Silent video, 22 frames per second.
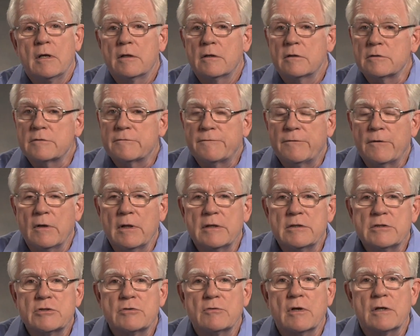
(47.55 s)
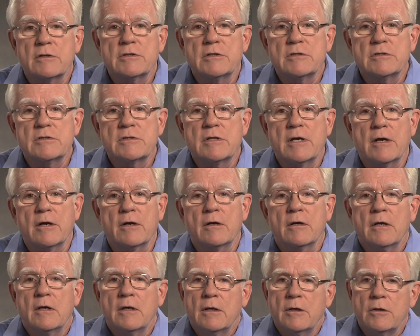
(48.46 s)
There's full instructions
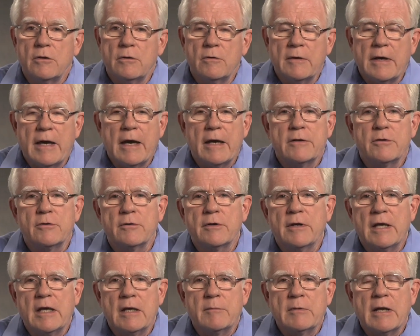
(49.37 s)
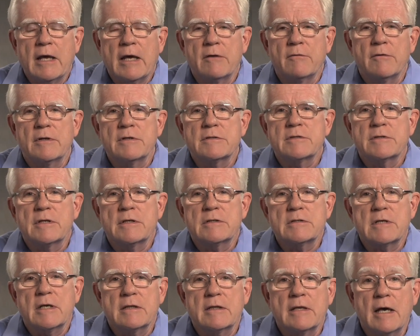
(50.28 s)
there. You add your name and address,
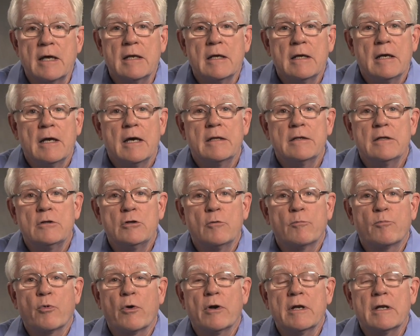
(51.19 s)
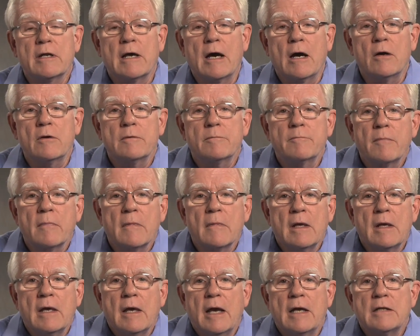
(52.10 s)
things like that, and then you print it out
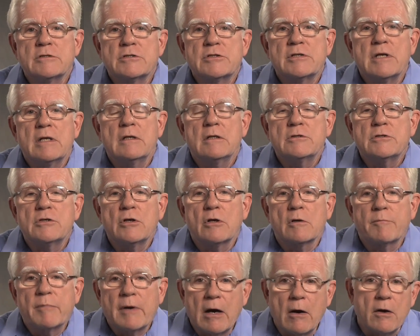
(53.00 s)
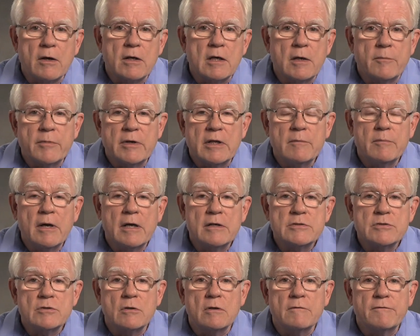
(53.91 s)
and send it to your power company by
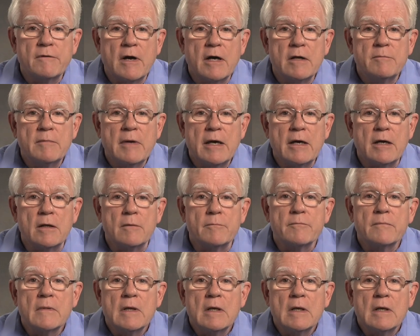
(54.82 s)
certified mail.